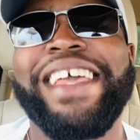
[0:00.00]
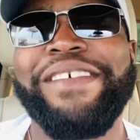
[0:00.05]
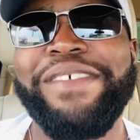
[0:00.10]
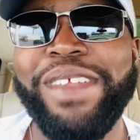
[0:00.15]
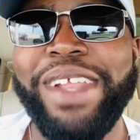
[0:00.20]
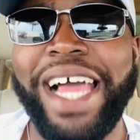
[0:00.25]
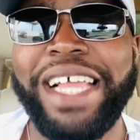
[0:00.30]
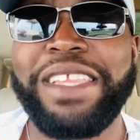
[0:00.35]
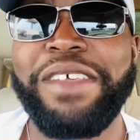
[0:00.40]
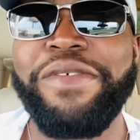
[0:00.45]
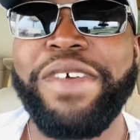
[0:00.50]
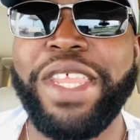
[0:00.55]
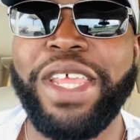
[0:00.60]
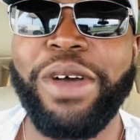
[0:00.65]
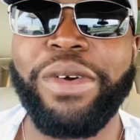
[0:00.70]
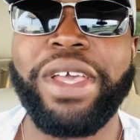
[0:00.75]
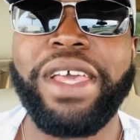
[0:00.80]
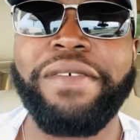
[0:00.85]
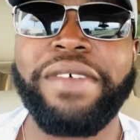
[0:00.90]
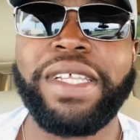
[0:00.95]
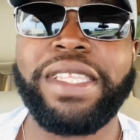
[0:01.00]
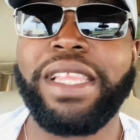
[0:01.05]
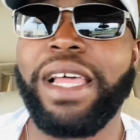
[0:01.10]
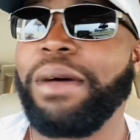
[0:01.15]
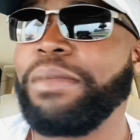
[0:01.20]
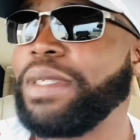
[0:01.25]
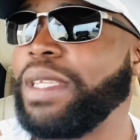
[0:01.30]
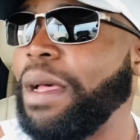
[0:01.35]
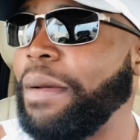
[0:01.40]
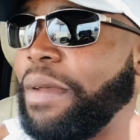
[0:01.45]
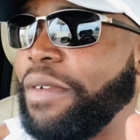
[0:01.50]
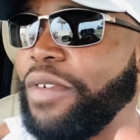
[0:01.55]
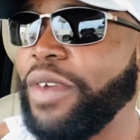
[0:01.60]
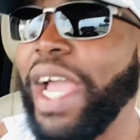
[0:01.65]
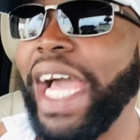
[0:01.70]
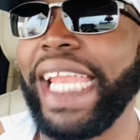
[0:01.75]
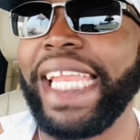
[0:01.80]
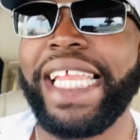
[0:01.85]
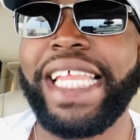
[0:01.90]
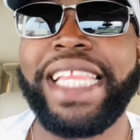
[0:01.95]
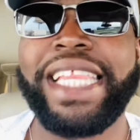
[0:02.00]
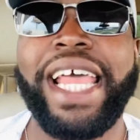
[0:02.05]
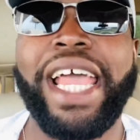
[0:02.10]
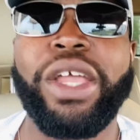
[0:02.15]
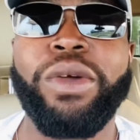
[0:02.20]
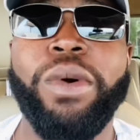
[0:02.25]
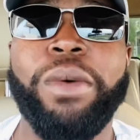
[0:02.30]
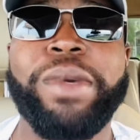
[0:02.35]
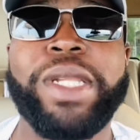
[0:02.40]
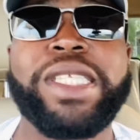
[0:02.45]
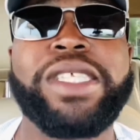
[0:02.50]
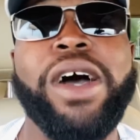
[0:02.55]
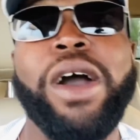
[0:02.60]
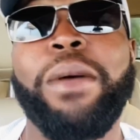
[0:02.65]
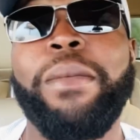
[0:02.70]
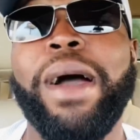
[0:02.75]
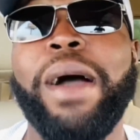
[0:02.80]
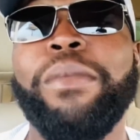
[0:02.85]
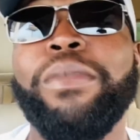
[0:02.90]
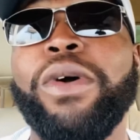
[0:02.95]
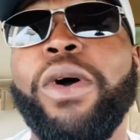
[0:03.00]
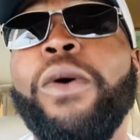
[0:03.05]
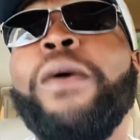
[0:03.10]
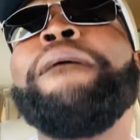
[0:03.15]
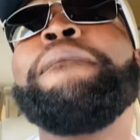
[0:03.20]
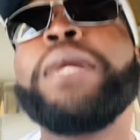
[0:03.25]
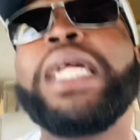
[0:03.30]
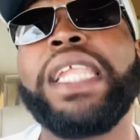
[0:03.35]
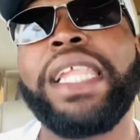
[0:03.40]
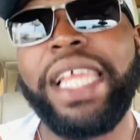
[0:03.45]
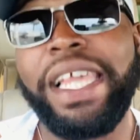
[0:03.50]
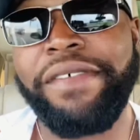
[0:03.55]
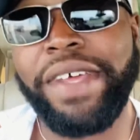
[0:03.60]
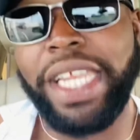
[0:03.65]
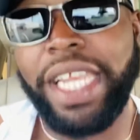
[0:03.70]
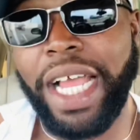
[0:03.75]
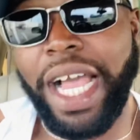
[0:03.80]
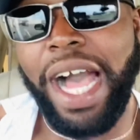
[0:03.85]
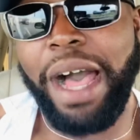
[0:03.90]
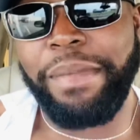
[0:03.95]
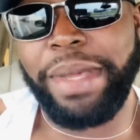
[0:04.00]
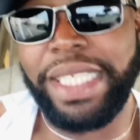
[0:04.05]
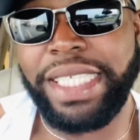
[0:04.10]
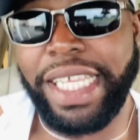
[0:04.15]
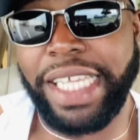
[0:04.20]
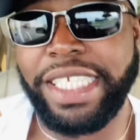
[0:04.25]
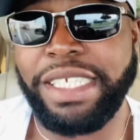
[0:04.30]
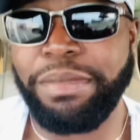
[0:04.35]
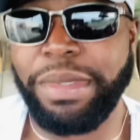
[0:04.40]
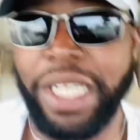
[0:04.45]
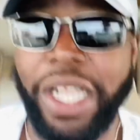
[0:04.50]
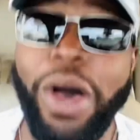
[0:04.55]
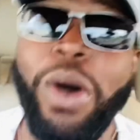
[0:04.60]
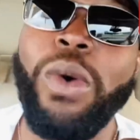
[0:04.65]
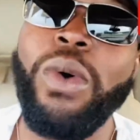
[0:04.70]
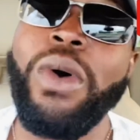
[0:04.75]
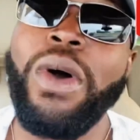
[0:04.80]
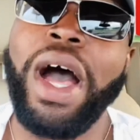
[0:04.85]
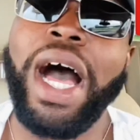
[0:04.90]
you like the video, give it a thumbs up. If you got anything you want me to talk about, bro, leave it in the comment section below.